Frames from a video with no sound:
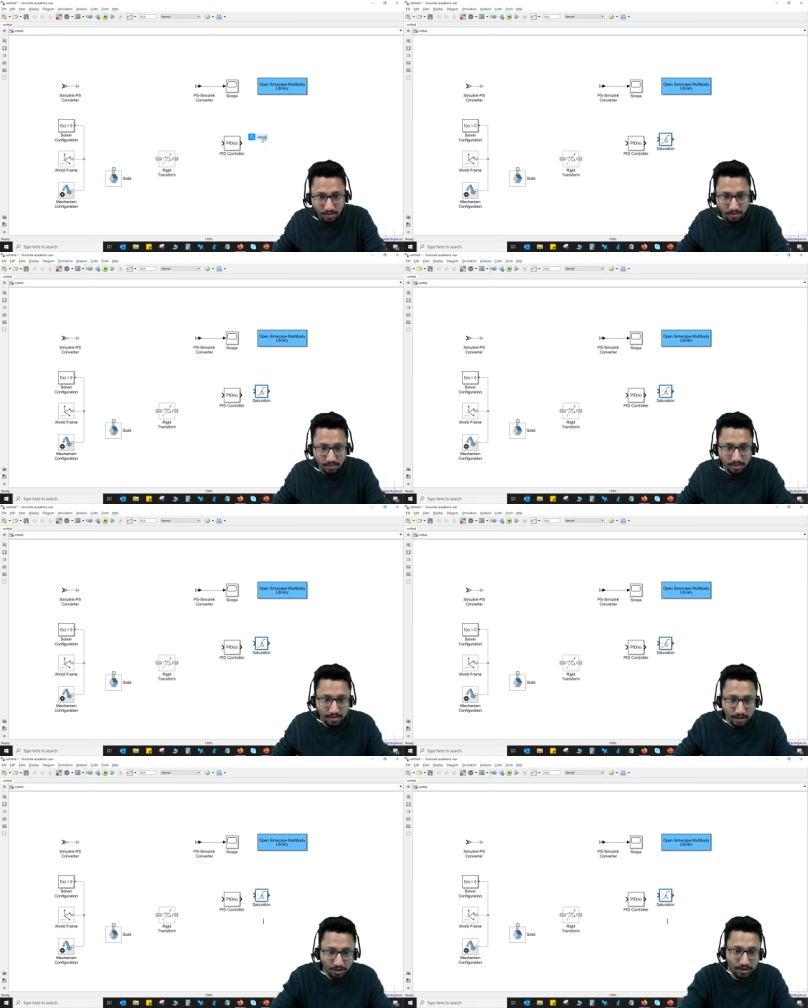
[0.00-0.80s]
the
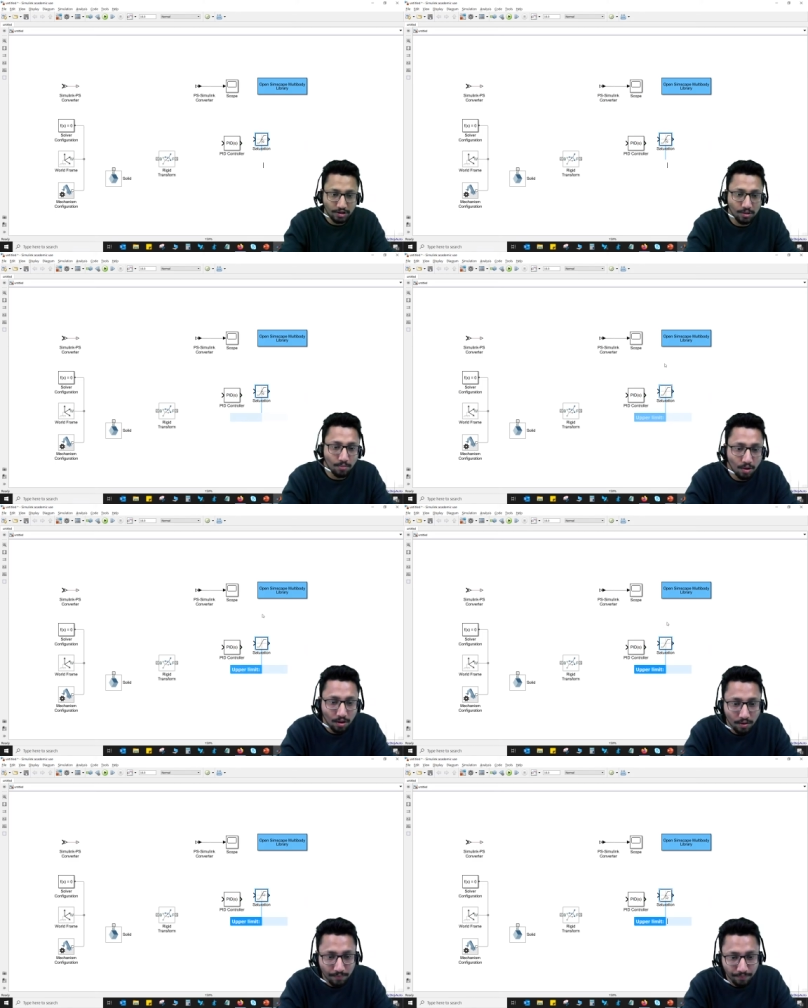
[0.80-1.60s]
saturation
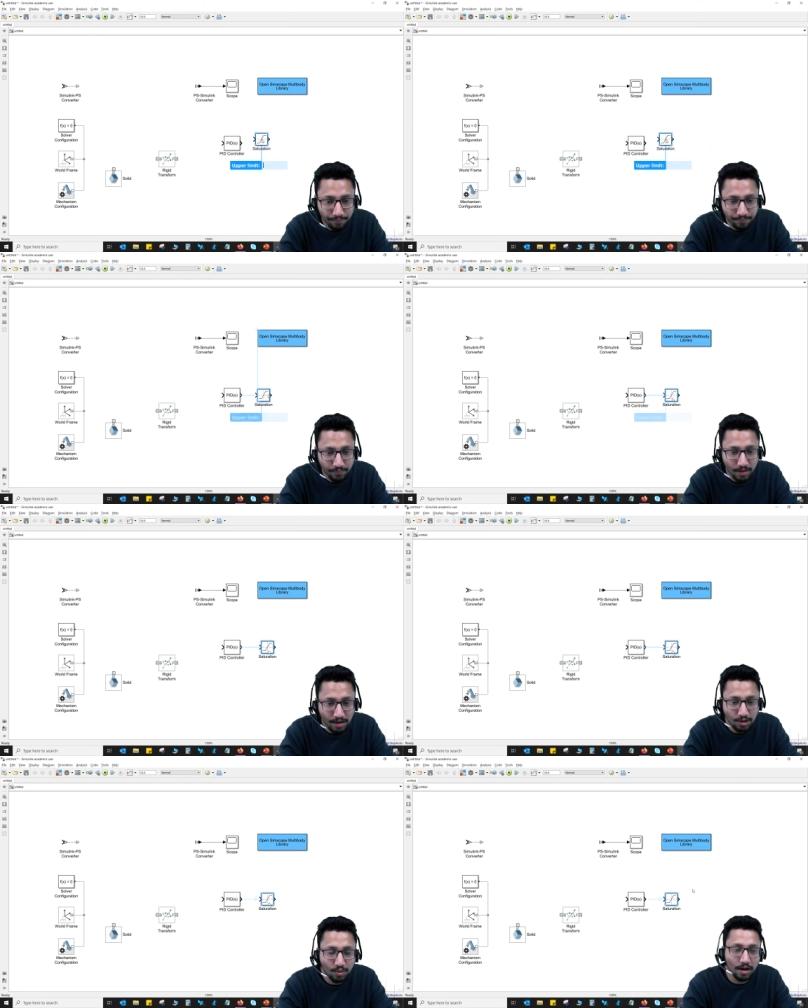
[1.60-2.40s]
block, and
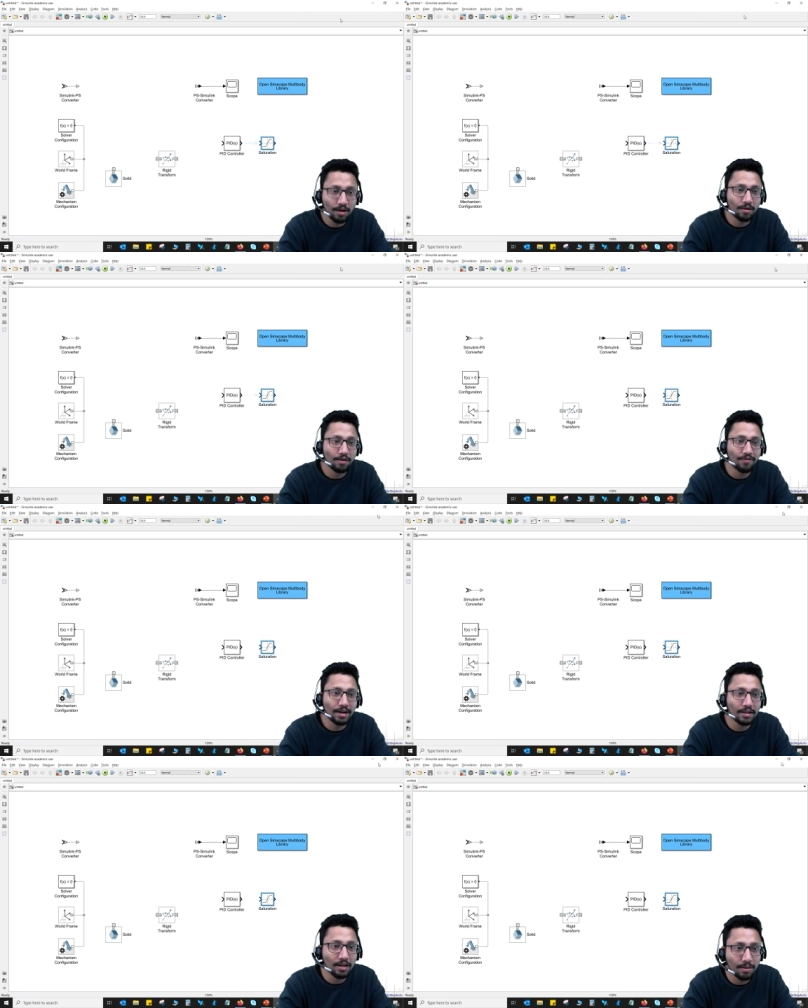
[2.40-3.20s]
you can
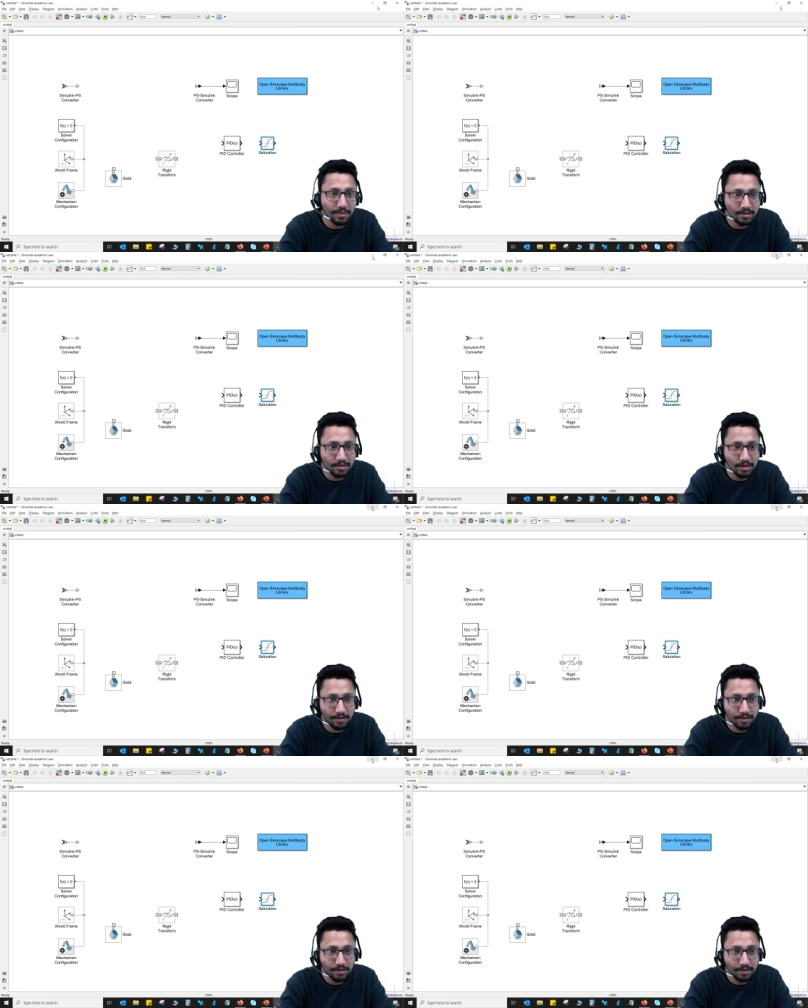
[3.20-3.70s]
define the limits there.